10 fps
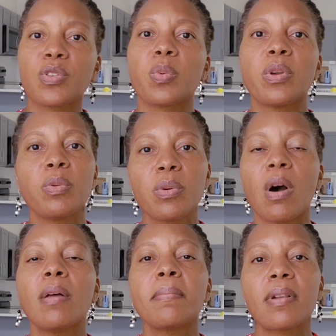So we will
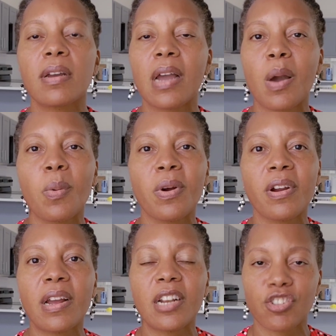unplug
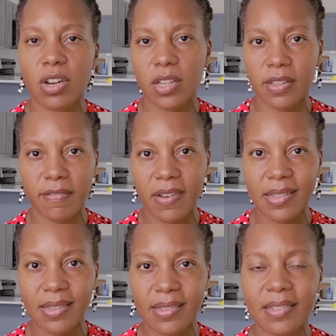our electronic
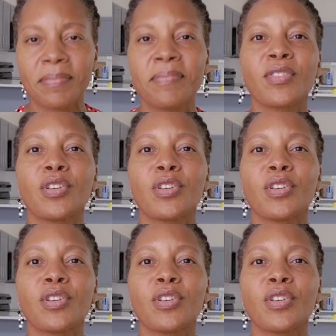devices